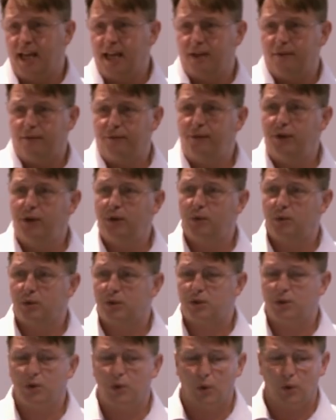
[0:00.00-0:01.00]
and hit View
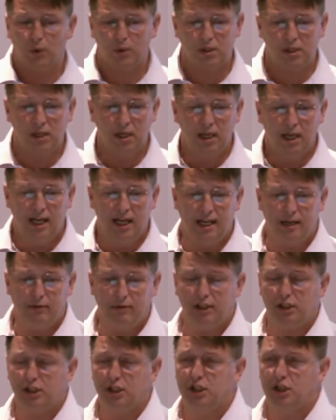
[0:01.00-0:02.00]
Source, and it
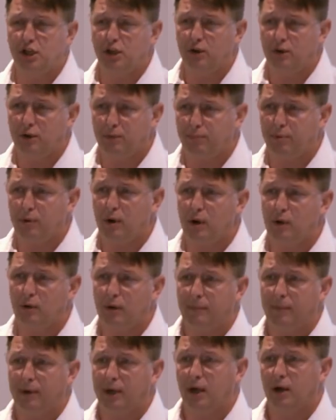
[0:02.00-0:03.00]
will actually show you the
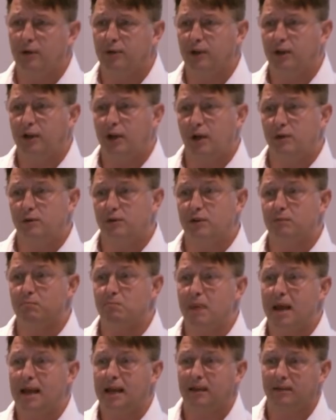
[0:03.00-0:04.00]
programming code that goes to
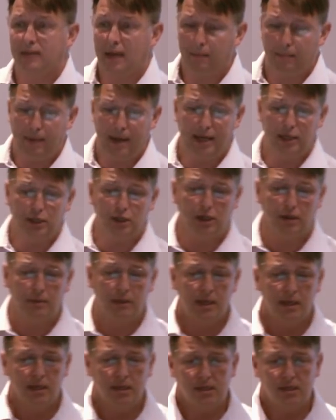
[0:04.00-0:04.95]
make that page up.